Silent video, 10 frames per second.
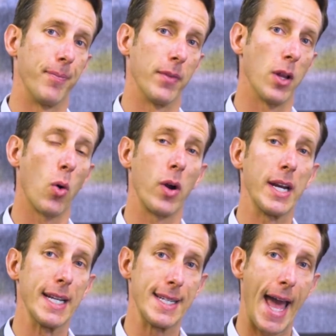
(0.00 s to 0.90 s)
lower
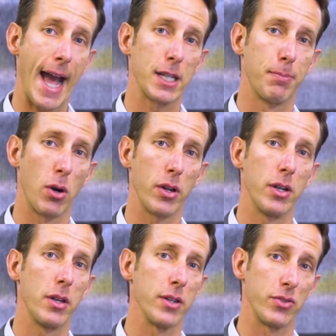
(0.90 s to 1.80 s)
any tax
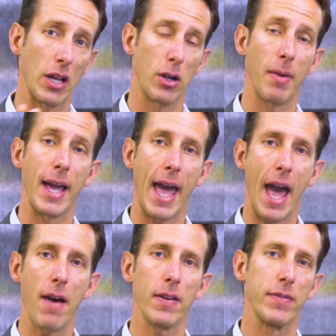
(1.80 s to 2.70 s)
burden the seller might
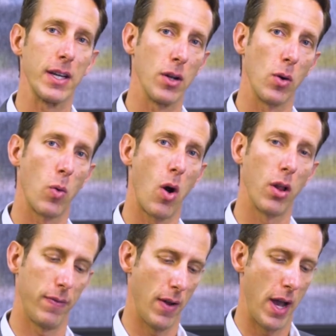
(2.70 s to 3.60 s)
have if they don't
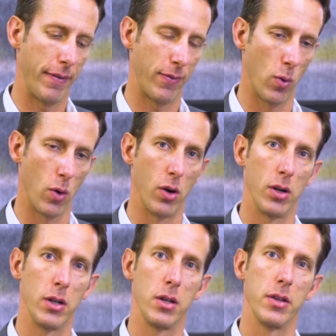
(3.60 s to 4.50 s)
qualify for
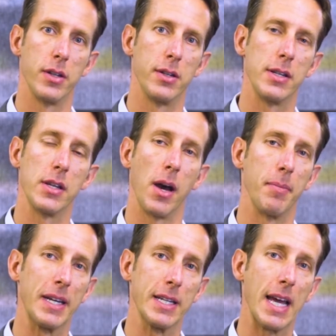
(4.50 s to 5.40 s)

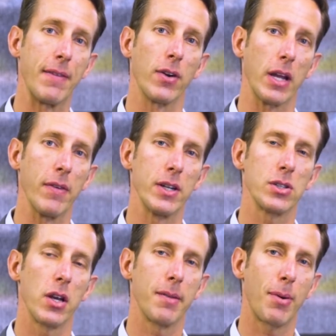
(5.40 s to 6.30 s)
any debt
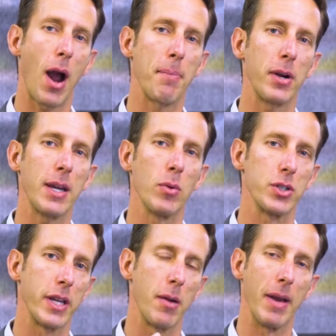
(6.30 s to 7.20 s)
forgiveness on the property,
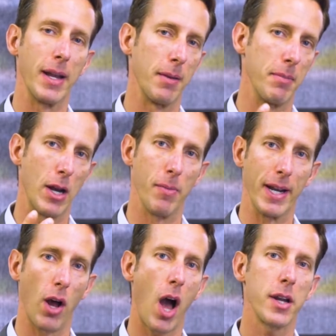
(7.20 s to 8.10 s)
which they may or
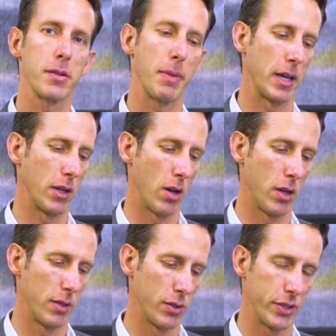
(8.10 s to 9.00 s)
may not, depending
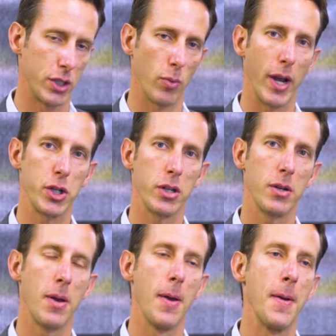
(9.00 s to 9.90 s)
on their
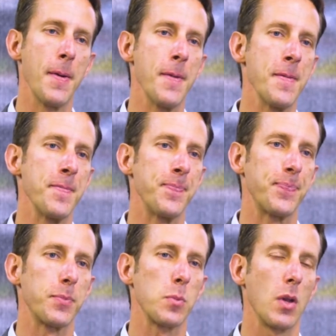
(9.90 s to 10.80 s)
situation.
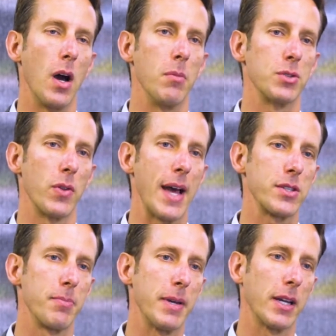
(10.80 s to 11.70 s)
So
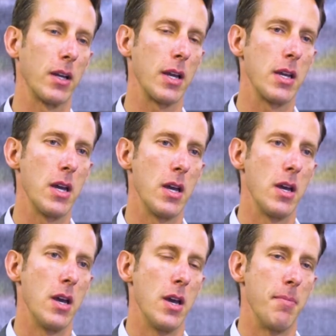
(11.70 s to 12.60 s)
that's a big
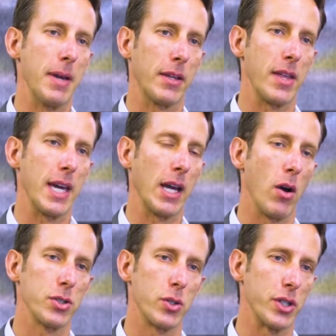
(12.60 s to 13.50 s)
thing.
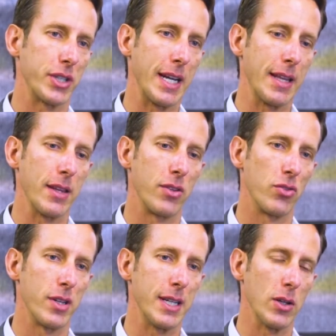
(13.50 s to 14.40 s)
Also, just getting
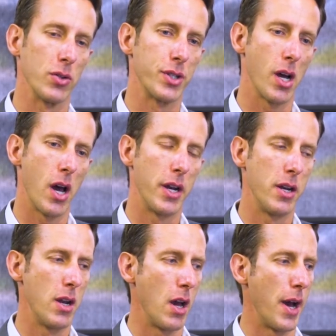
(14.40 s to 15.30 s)
the deal
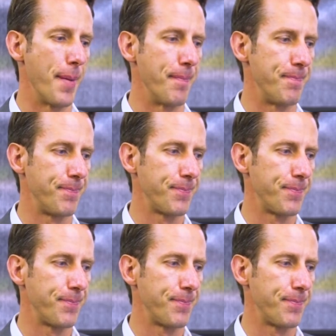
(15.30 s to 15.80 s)
done.